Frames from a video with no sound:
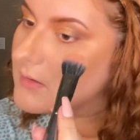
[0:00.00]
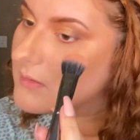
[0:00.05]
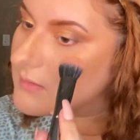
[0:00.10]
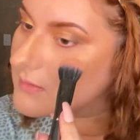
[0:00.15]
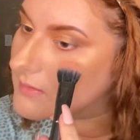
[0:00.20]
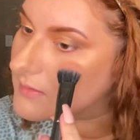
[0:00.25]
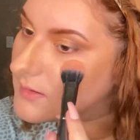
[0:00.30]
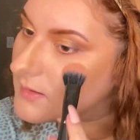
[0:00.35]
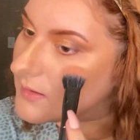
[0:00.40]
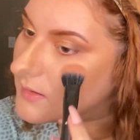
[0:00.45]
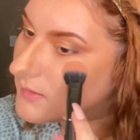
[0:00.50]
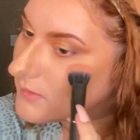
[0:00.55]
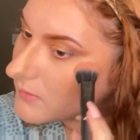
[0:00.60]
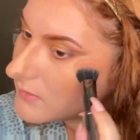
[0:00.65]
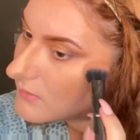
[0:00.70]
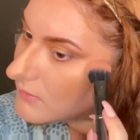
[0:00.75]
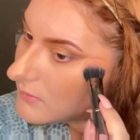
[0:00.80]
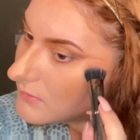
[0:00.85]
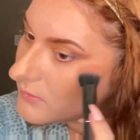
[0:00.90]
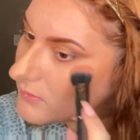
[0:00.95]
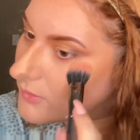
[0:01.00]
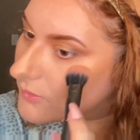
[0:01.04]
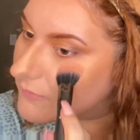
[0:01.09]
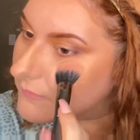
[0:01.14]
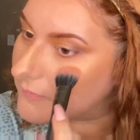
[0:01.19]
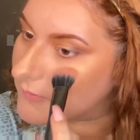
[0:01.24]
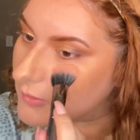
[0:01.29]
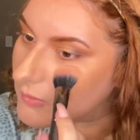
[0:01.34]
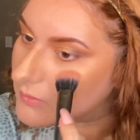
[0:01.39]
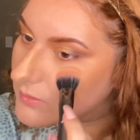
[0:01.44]
see it.
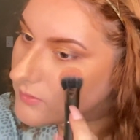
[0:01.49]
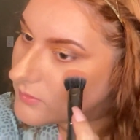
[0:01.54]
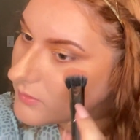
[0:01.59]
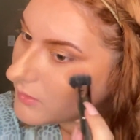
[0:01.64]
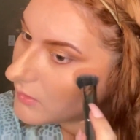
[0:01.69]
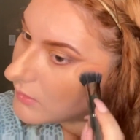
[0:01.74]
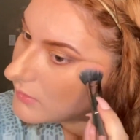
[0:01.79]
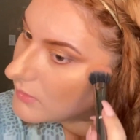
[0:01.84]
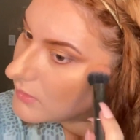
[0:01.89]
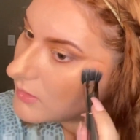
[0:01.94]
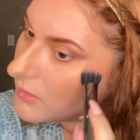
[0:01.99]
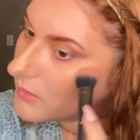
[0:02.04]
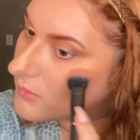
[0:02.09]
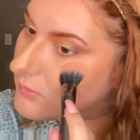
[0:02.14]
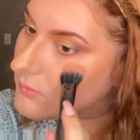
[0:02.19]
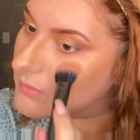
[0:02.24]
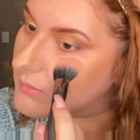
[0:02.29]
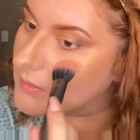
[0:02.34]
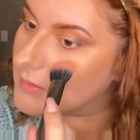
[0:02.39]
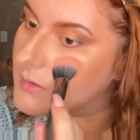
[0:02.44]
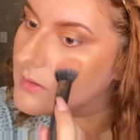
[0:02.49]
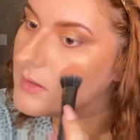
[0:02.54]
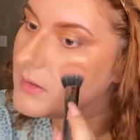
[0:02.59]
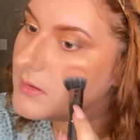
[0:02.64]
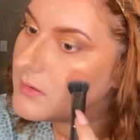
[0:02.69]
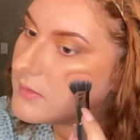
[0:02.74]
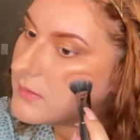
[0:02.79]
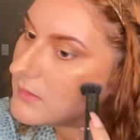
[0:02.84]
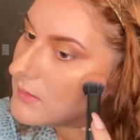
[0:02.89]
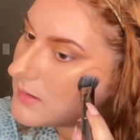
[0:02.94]
Don't focus on, you know,
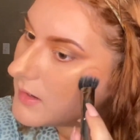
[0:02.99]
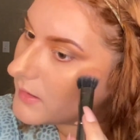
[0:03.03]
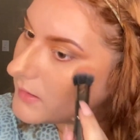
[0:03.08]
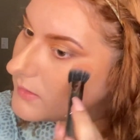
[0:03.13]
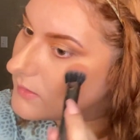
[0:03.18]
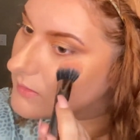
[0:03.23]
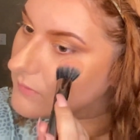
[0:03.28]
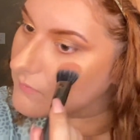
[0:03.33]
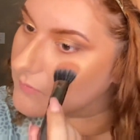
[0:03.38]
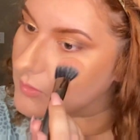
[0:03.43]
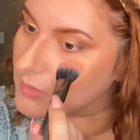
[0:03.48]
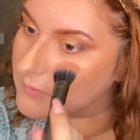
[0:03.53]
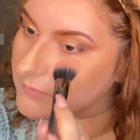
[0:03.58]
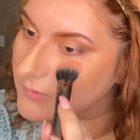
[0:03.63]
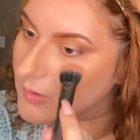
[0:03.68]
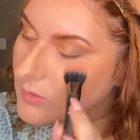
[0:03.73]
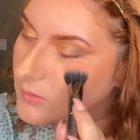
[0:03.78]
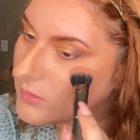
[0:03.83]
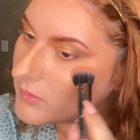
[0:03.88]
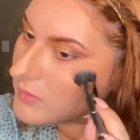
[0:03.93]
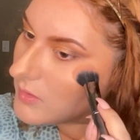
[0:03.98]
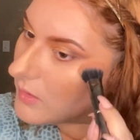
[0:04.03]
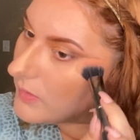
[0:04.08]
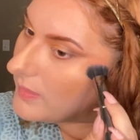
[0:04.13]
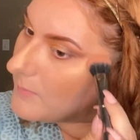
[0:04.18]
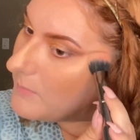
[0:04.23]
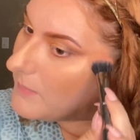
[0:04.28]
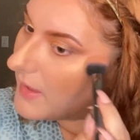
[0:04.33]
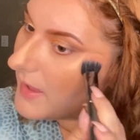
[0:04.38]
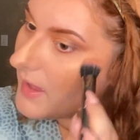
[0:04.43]
the negative. Don't focus on
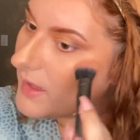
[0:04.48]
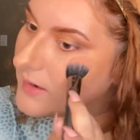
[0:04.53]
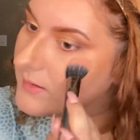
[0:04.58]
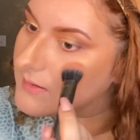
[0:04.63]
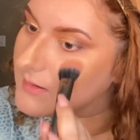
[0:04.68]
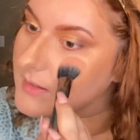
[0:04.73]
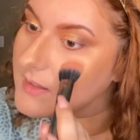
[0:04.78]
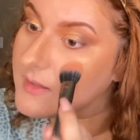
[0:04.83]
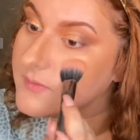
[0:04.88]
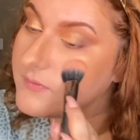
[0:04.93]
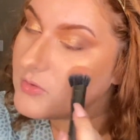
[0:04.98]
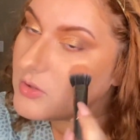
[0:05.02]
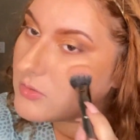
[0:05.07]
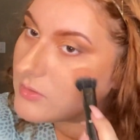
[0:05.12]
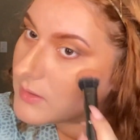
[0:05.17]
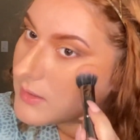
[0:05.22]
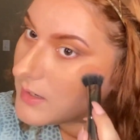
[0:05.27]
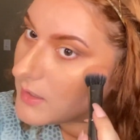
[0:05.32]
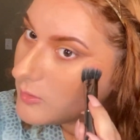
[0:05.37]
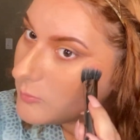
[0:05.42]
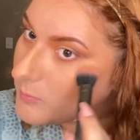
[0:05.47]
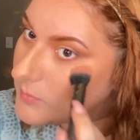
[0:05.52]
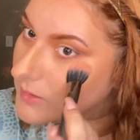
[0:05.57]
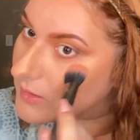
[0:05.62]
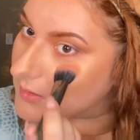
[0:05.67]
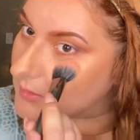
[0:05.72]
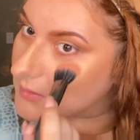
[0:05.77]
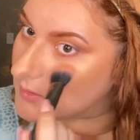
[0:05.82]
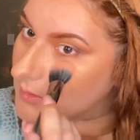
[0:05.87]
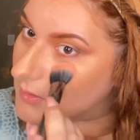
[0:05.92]
the bad if you can help
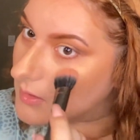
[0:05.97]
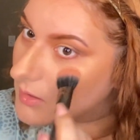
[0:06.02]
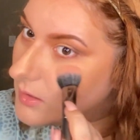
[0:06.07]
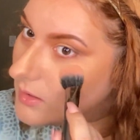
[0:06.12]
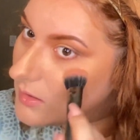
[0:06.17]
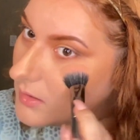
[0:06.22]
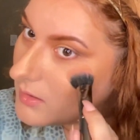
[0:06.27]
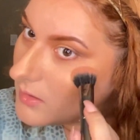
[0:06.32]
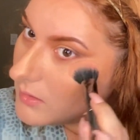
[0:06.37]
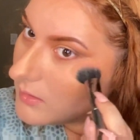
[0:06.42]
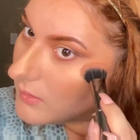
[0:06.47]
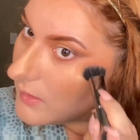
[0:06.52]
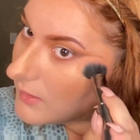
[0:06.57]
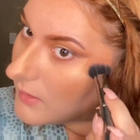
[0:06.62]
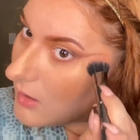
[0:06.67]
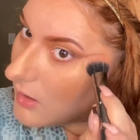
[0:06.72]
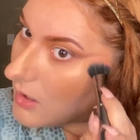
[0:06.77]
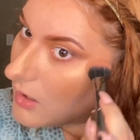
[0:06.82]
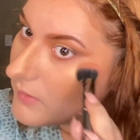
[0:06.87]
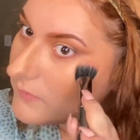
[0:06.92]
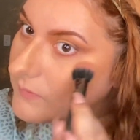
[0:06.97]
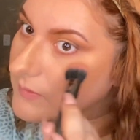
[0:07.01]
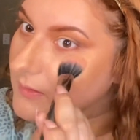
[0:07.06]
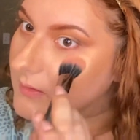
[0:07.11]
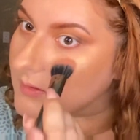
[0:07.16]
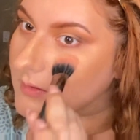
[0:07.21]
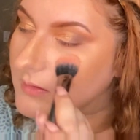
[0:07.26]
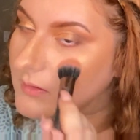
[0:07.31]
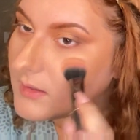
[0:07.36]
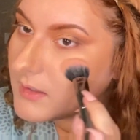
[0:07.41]
it. Like
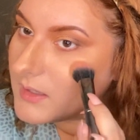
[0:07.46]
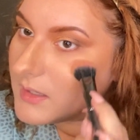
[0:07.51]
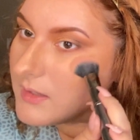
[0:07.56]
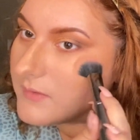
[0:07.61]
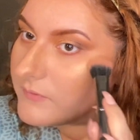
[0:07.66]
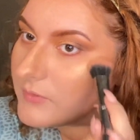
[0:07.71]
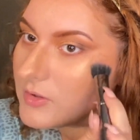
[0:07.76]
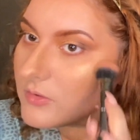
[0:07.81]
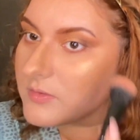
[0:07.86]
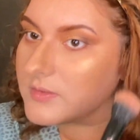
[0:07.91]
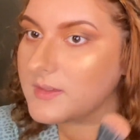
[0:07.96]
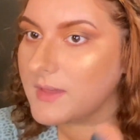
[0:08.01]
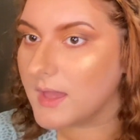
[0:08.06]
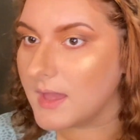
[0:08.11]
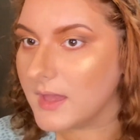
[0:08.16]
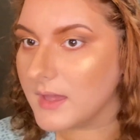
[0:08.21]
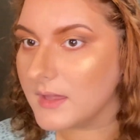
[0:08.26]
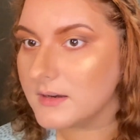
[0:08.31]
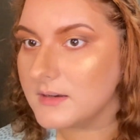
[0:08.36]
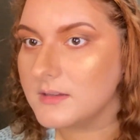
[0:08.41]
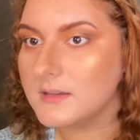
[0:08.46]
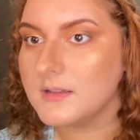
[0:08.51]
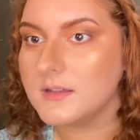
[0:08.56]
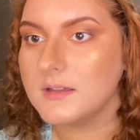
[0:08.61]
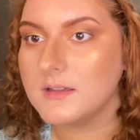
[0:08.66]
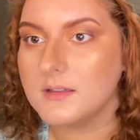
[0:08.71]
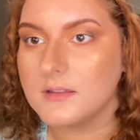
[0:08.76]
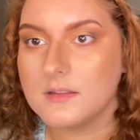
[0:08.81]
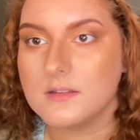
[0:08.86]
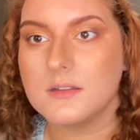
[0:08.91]
obviously, if you're sad,
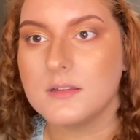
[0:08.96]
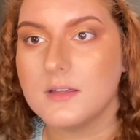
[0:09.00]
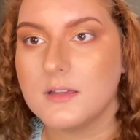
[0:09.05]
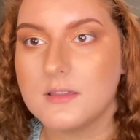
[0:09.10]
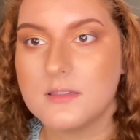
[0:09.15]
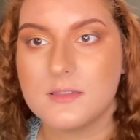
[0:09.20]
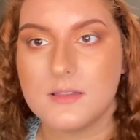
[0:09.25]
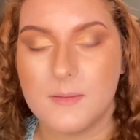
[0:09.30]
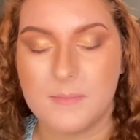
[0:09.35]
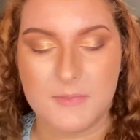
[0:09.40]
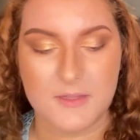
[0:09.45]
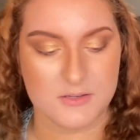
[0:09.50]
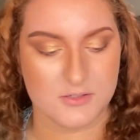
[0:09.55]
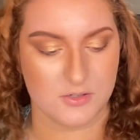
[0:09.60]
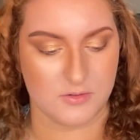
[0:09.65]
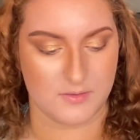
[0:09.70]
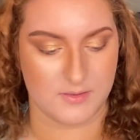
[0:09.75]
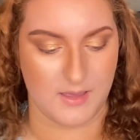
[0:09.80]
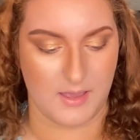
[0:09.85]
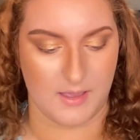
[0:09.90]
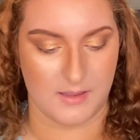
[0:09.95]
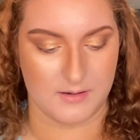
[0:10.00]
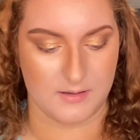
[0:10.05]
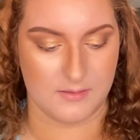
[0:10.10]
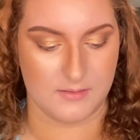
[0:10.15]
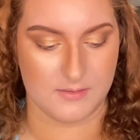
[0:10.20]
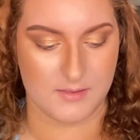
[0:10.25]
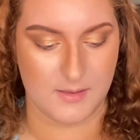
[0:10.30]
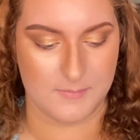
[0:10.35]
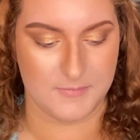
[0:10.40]
accept that you're sad.
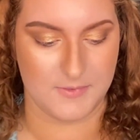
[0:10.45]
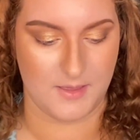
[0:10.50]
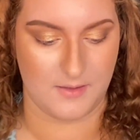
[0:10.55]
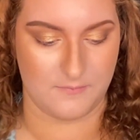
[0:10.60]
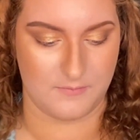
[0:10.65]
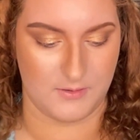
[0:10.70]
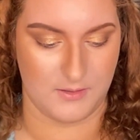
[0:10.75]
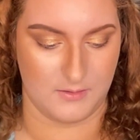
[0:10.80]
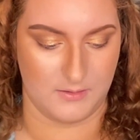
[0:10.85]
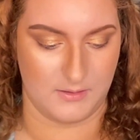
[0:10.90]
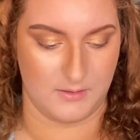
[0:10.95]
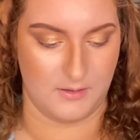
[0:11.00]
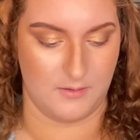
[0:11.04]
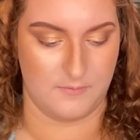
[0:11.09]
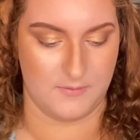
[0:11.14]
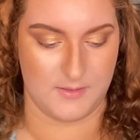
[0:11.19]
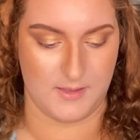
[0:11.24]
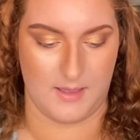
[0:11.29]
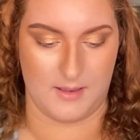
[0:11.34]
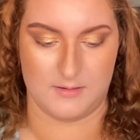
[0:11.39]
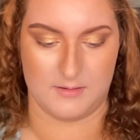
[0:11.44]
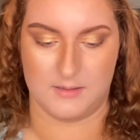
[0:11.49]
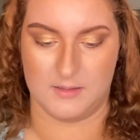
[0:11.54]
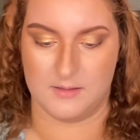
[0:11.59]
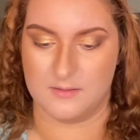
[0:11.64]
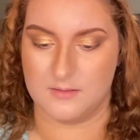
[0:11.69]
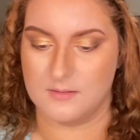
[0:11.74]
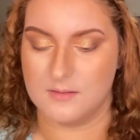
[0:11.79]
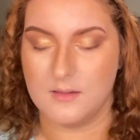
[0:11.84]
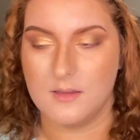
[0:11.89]
Accept that feeling of
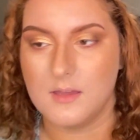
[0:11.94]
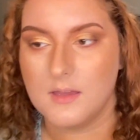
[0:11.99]
sadness